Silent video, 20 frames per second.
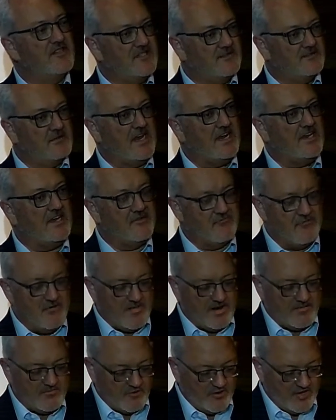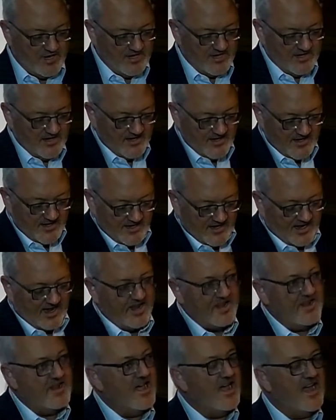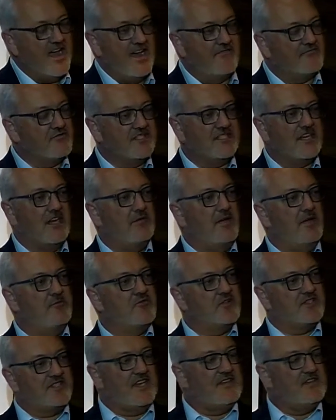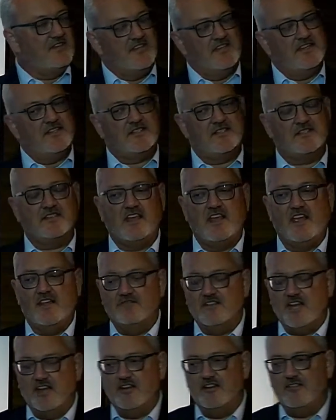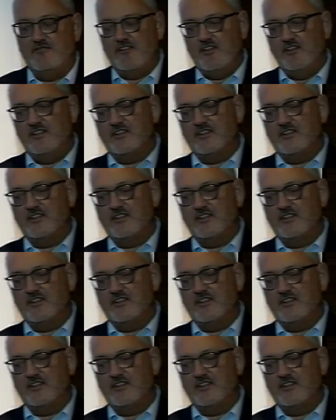is make you remember it. And every time I present this, I've done it a few